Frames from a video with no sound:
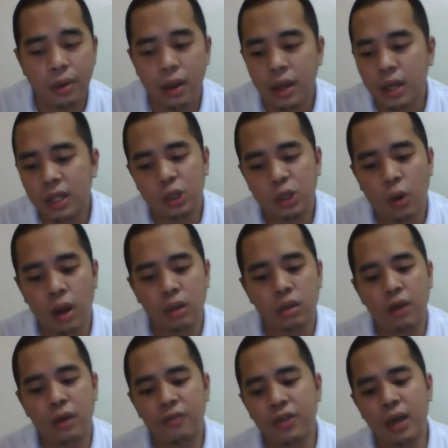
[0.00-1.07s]
So I
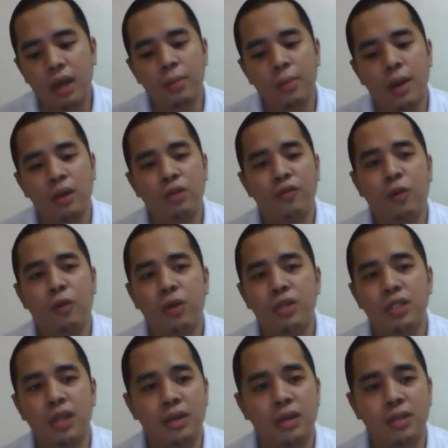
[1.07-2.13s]
love that about the
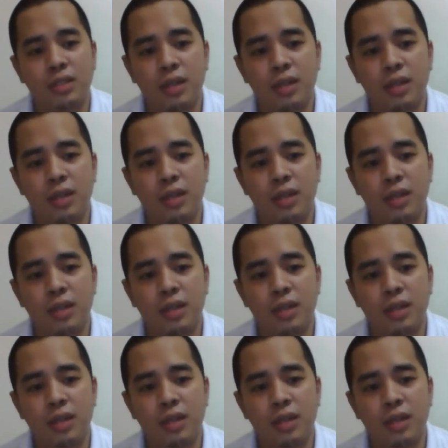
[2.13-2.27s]
Vortex.